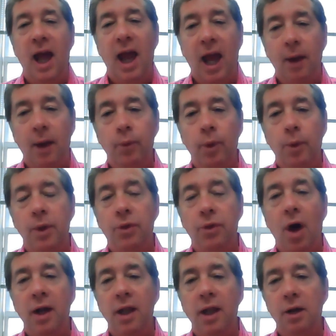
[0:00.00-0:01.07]
And when we
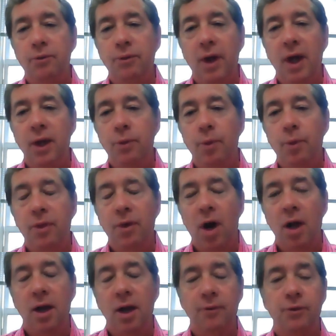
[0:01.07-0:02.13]
thought interfaith, we
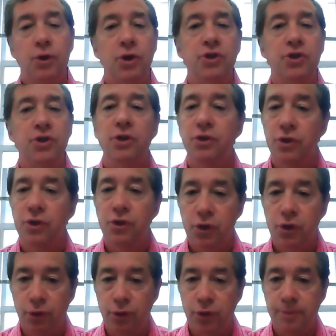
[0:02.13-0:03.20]
thought of Christians and
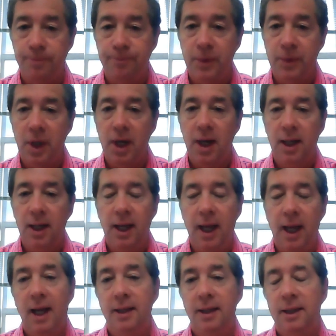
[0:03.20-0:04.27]
Jews.
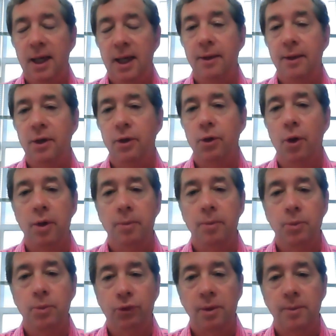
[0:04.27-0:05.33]
And the growing
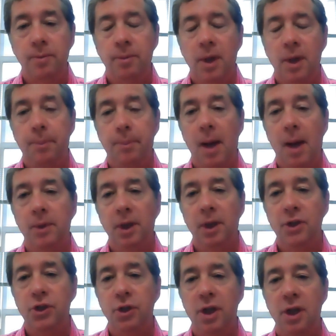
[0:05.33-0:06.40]
Muslim
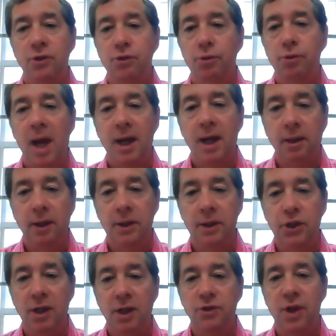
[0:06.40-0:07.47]
population has dramatically
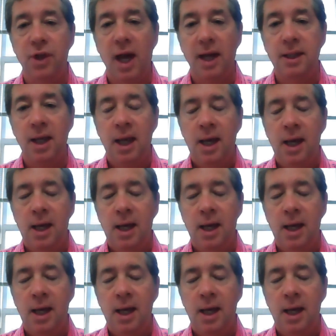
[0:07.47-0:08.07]
changed that.